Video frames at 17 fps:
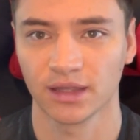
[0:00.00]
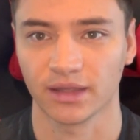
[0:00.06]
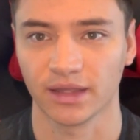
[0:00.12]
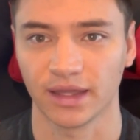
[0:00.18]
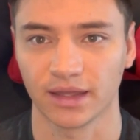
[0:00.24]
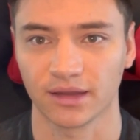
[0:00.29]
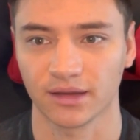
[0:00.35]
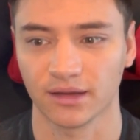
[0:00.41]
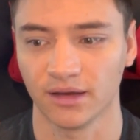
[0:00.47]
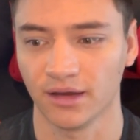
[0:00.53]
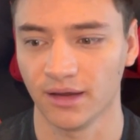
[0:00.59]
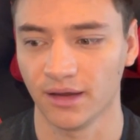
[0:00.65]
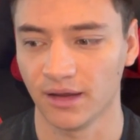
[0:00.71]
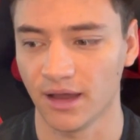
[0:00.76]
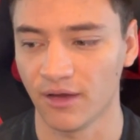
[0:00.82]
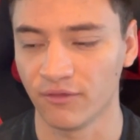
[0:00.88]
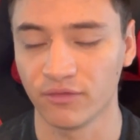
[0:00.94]
like
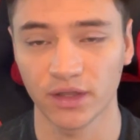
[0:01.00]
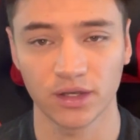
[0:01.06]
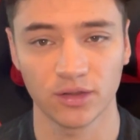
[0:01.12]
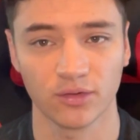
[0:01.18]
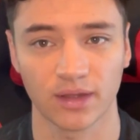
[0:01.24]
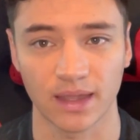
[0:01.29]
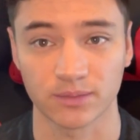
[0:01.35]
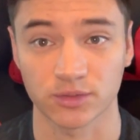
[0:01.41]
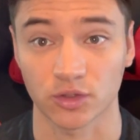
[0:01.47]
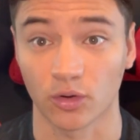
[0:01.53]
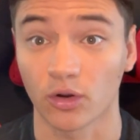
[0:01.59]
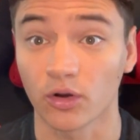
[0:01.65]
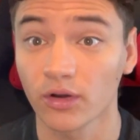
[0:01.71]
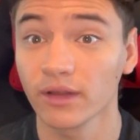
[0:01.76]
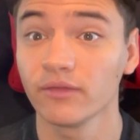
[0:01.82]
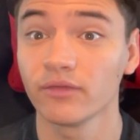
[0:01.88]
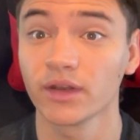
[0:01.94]
uh, a video game store
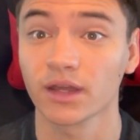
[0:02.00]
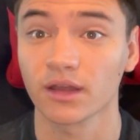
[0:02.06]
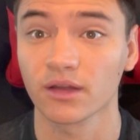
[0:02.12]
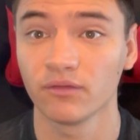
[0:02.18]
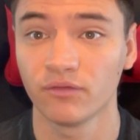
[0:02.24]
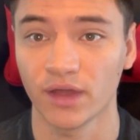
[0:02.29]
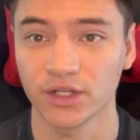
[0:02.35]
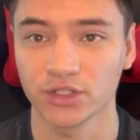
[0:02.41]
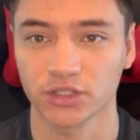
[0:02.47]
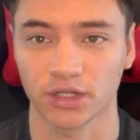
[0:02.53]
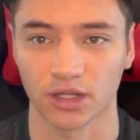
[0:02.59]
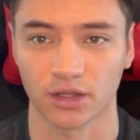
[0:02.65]
or even a convention.